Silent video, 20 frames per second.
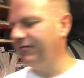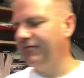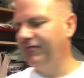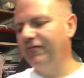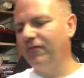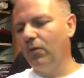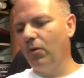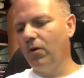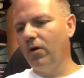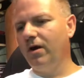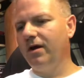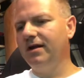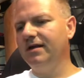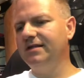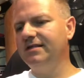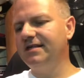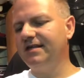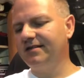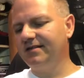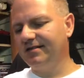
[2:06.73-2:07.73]

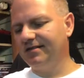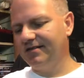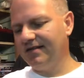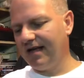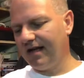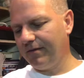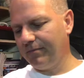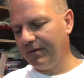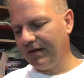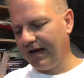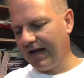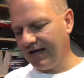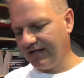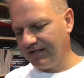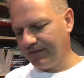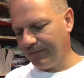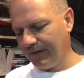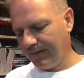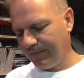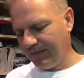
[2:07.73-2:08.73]
four-disc set, but it
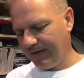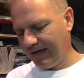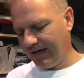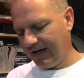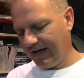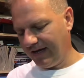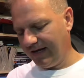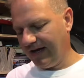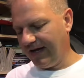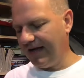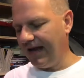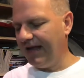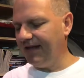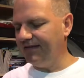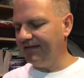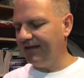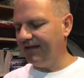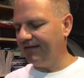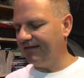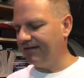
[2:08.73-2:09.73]
actually might be an
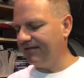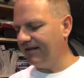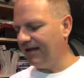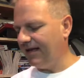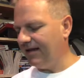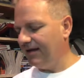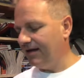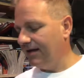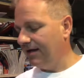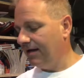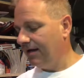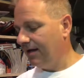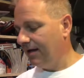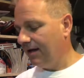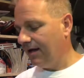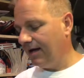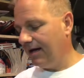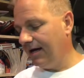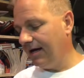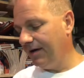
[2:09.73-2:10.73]
eight-disc set.
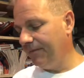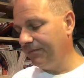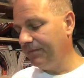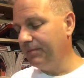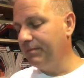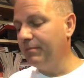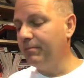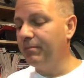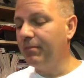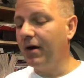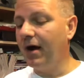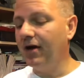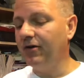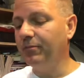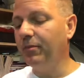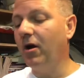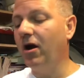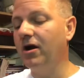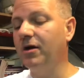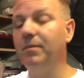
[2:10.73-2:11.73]

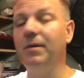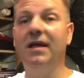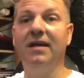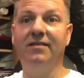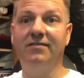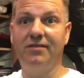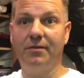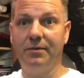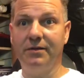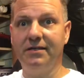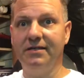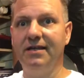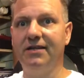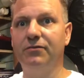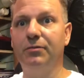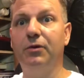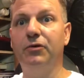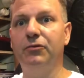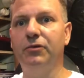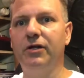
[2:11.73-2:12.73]
Pardon me, as some of the
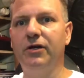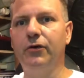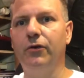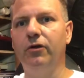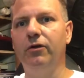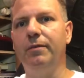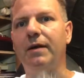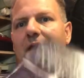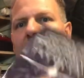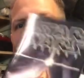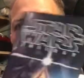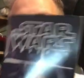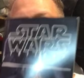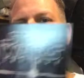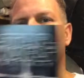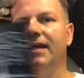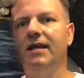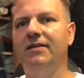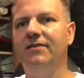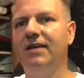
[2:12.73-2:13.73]
discs. What's really cool about it
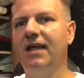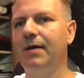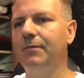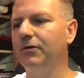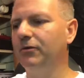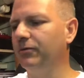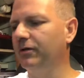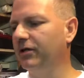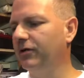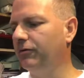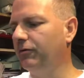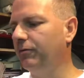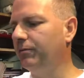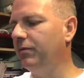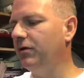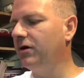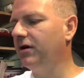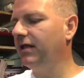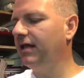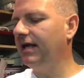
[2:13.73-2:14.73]
is it came with a really cool
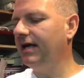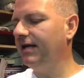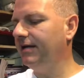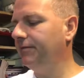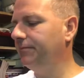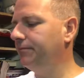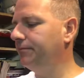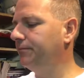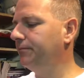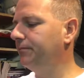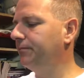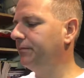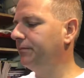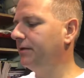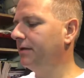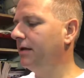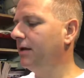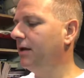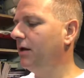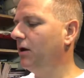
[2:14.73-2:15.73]
booklet,
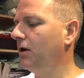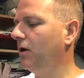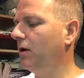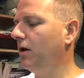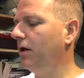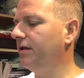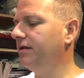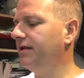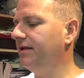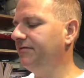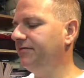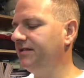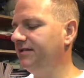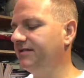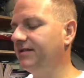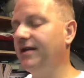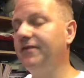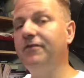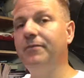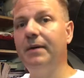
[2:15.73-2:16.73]
all nifty
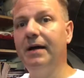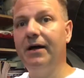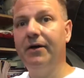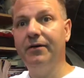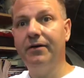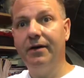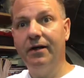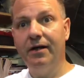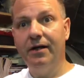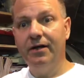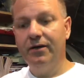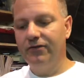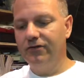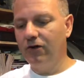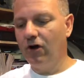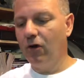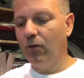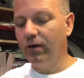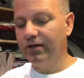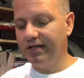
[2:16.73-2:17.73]
stuff about
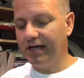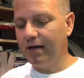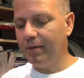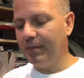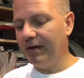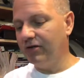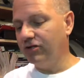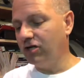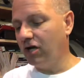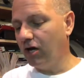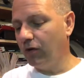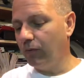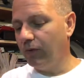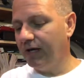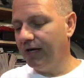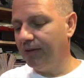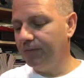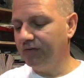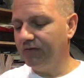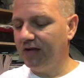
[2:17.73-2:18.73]
Star Wars and about John
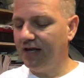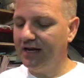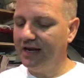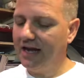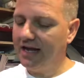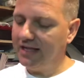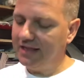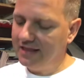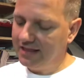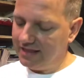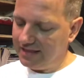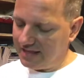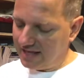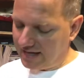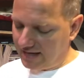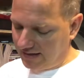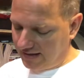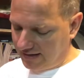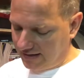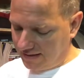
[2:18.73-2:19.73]
Williams. And I
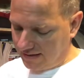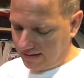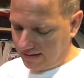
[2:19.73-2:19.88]
think